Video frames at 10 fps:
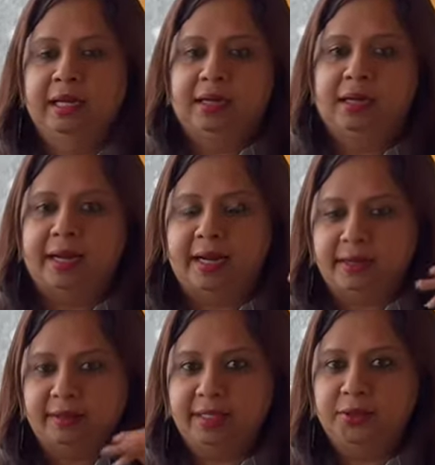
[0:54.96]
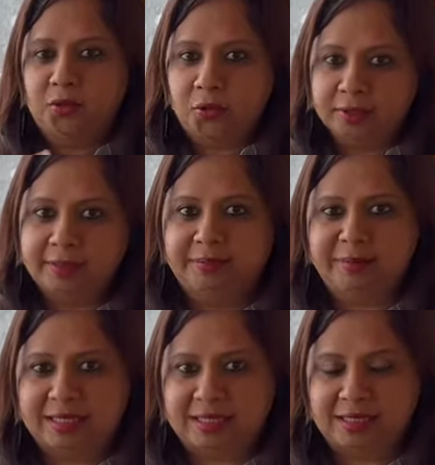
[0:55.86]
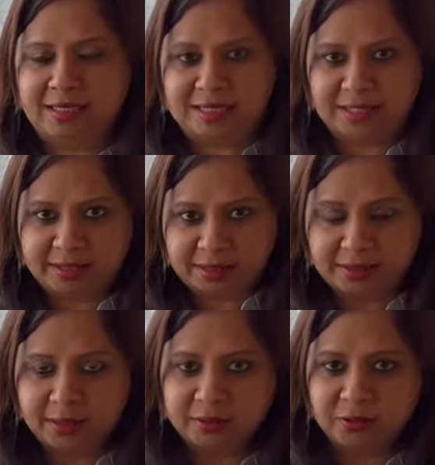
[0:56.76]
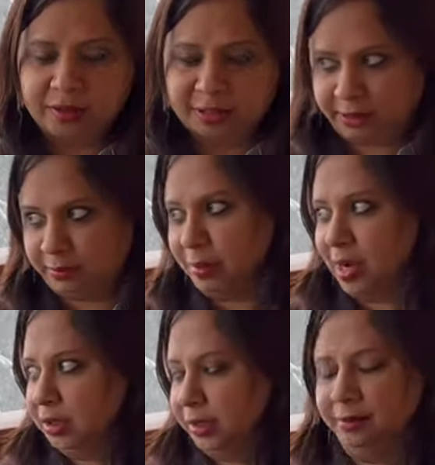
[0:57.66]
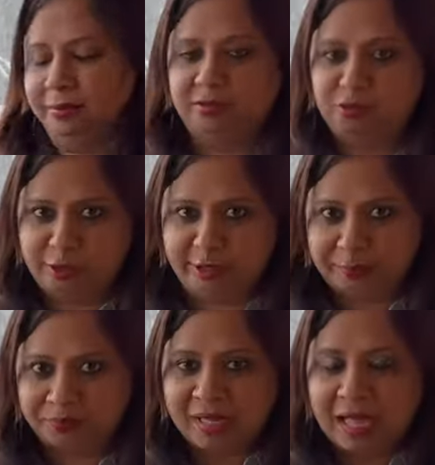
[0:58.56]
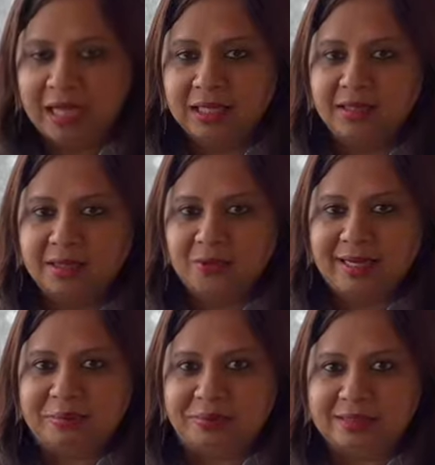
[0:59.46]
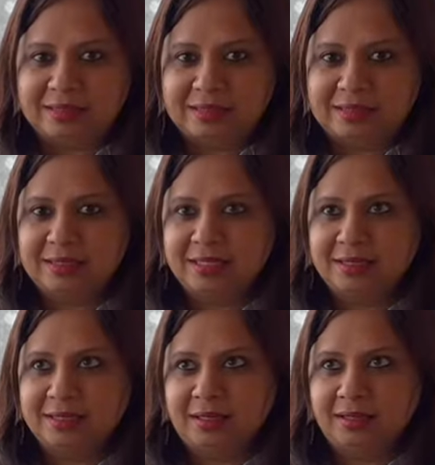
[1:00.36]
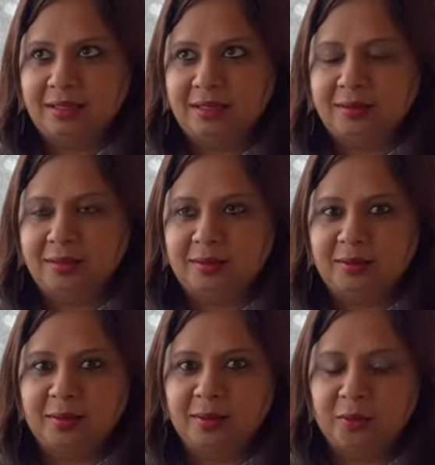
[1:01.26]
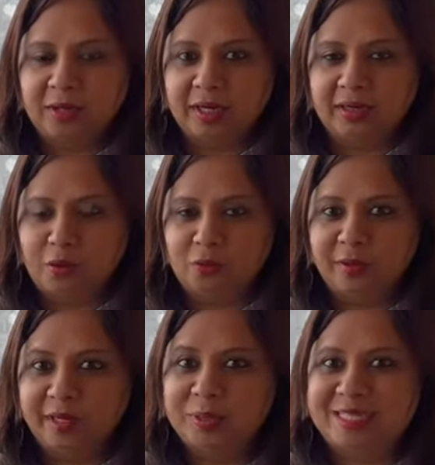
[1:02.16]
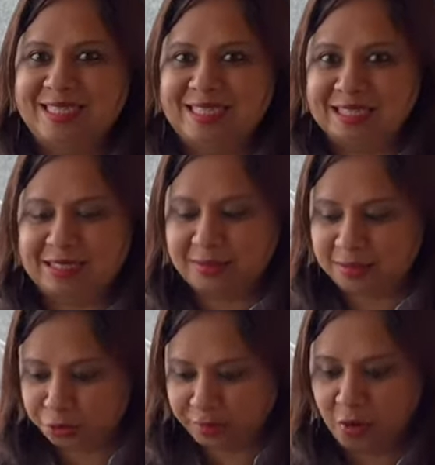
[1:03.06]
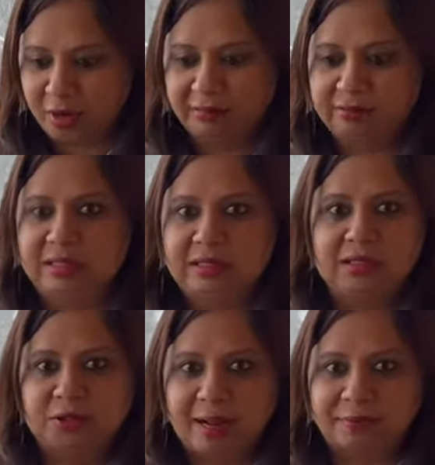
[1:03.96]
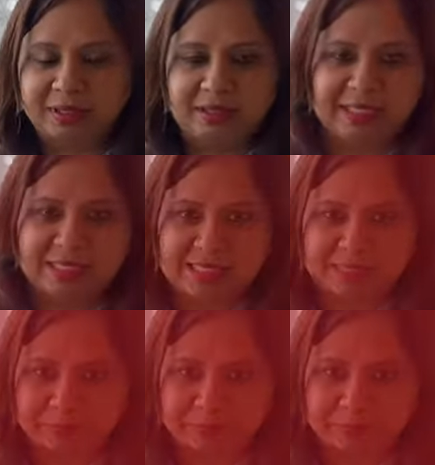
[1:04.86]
and they do all the remedies that I suggest, not just partially, but fully. Then what happens is, they say that, okay, now when do I see the result? So they want everything to happen the next day.